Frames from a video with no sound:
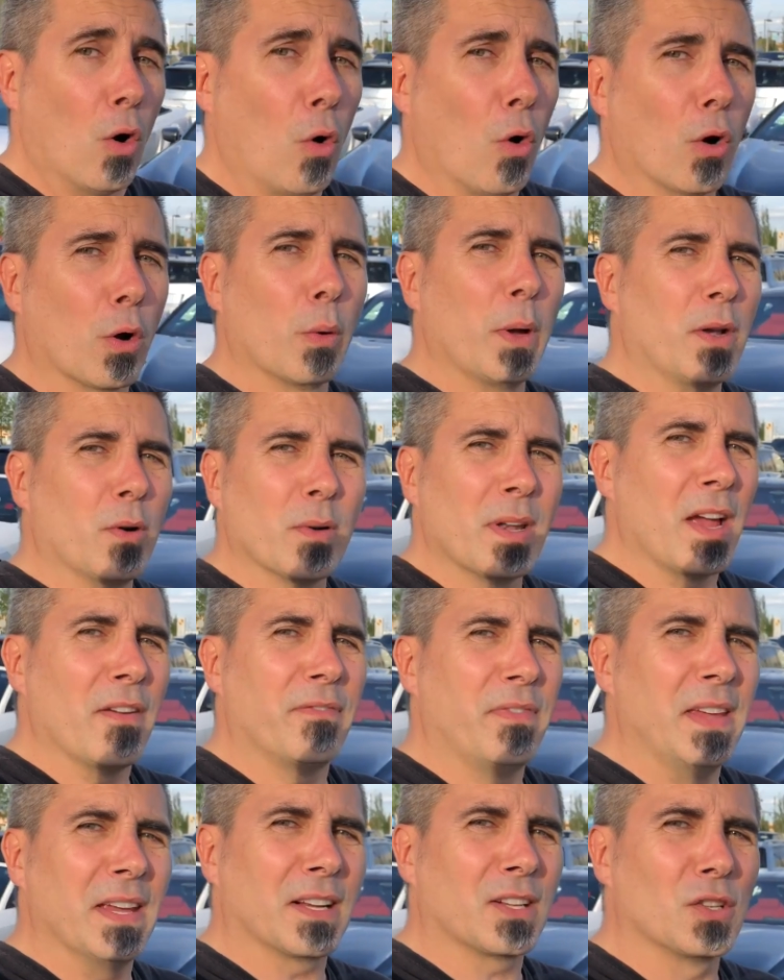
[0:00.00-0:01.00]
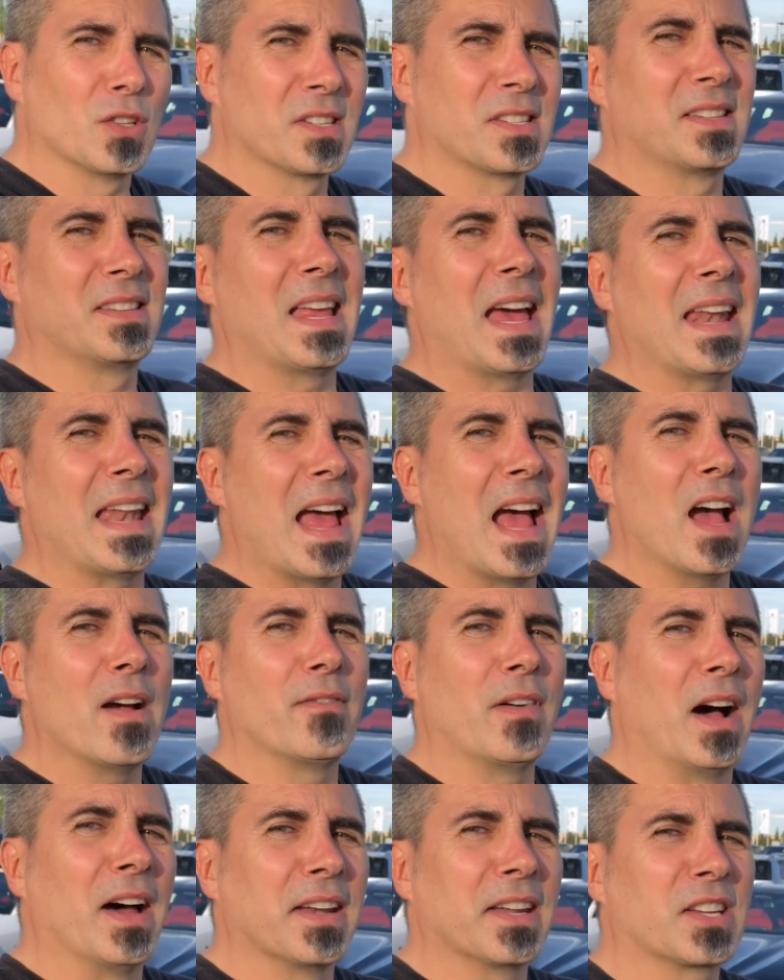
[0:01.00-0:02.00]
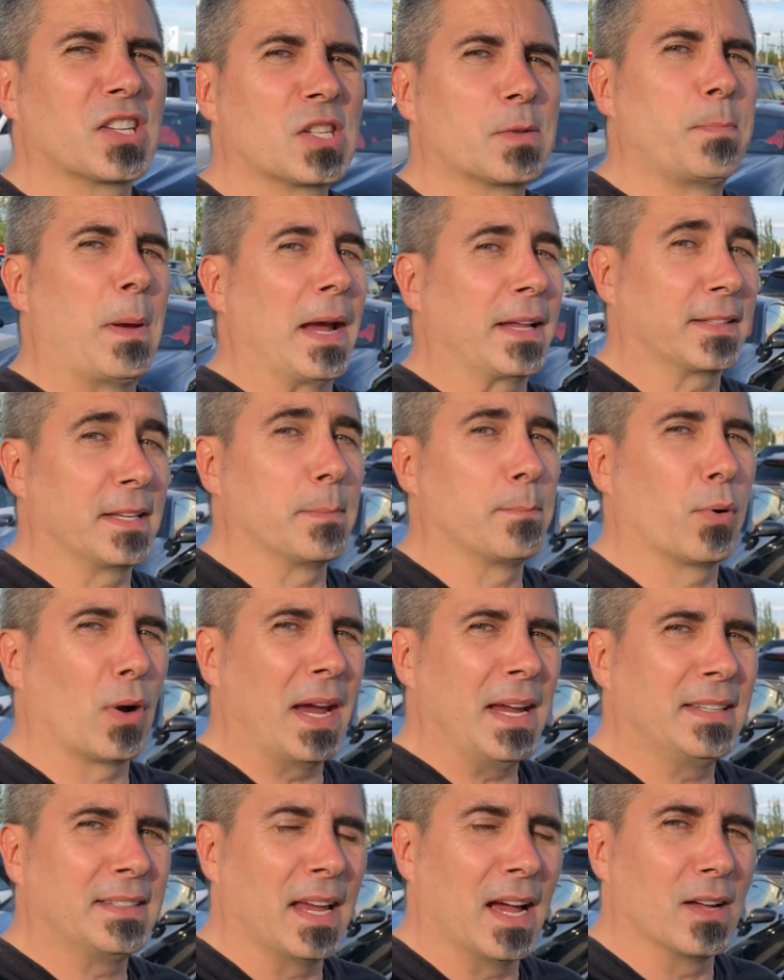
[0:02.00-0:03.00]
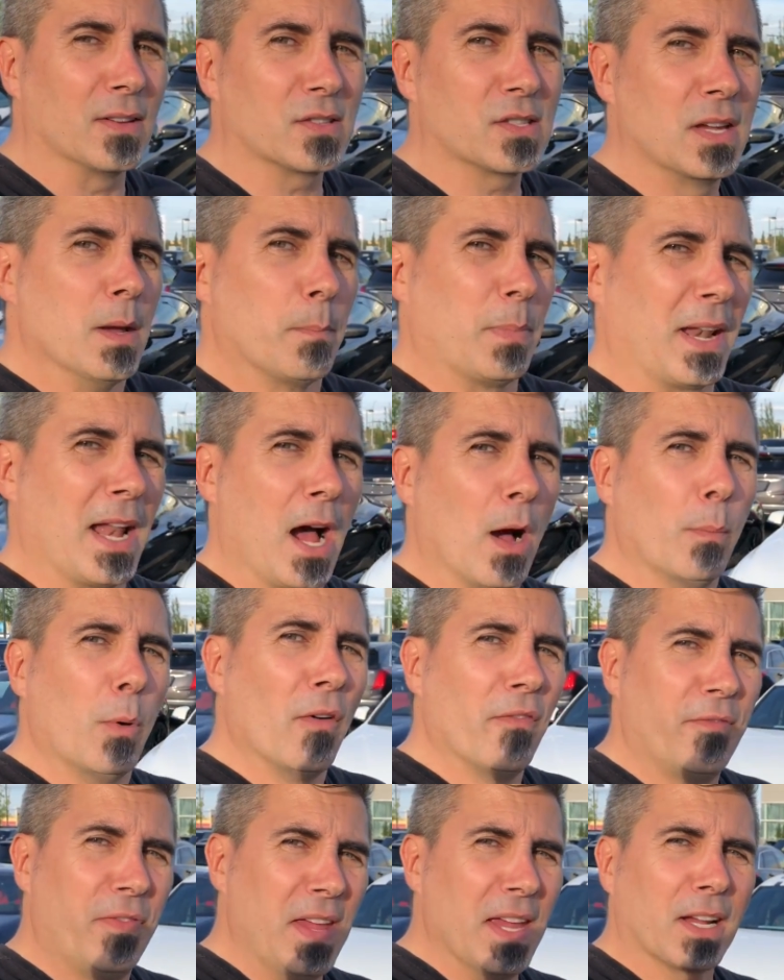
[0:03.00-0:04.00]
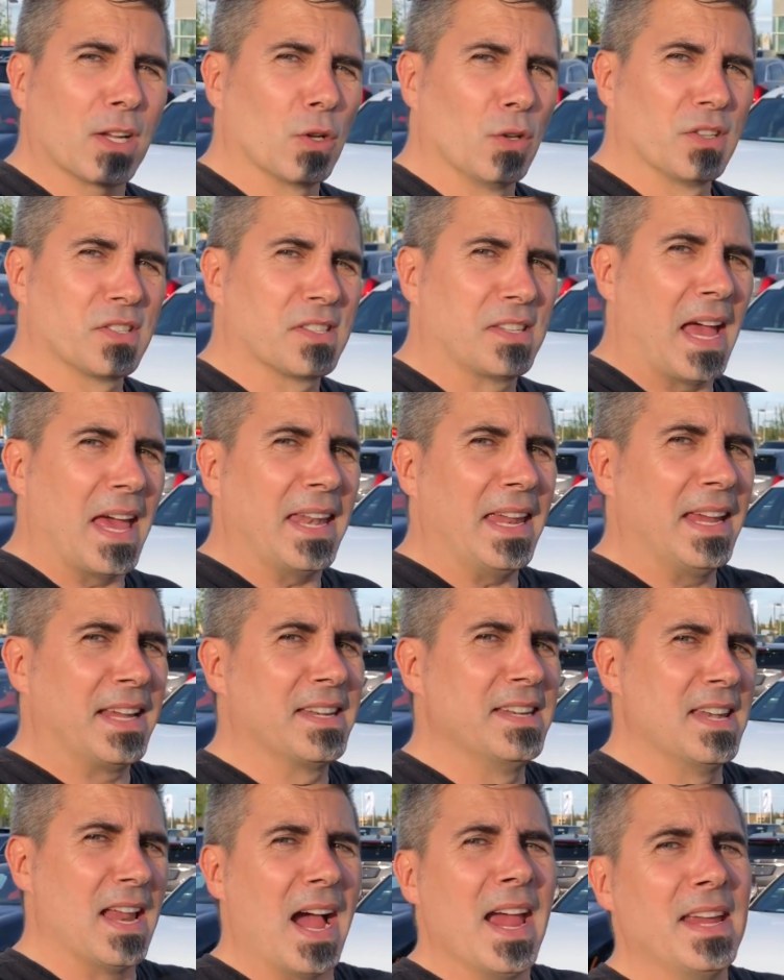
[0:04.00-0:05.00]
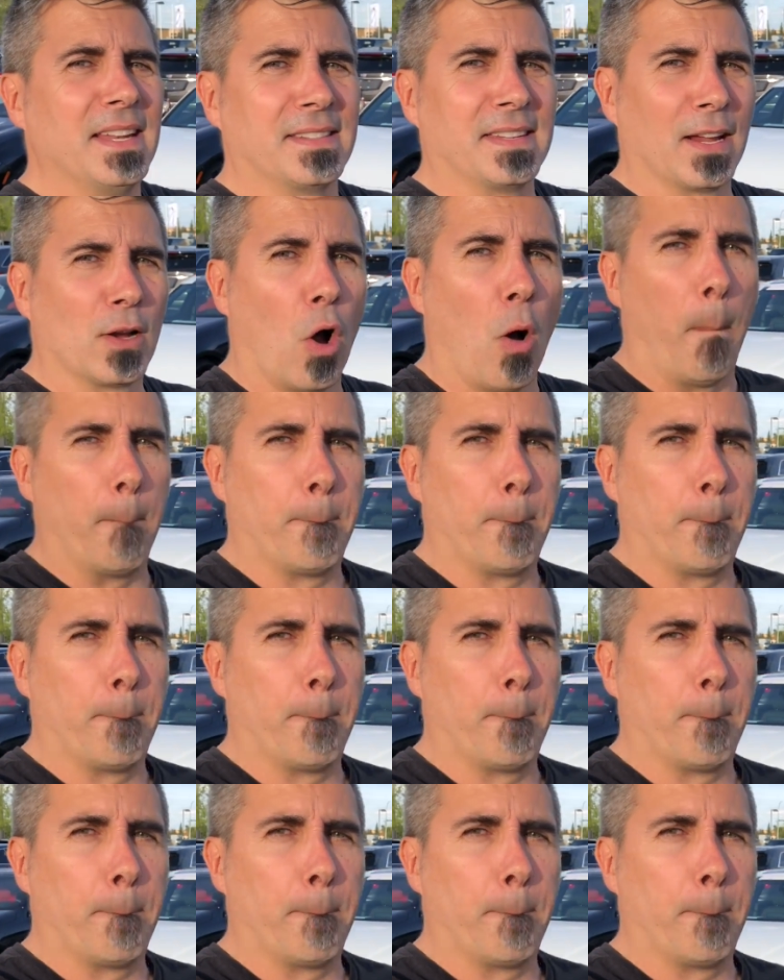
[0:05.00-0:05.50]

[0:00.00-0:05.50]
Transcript: or we don't have vehicles that have unexpected breakdowns. But how about vehicles that ignite, they go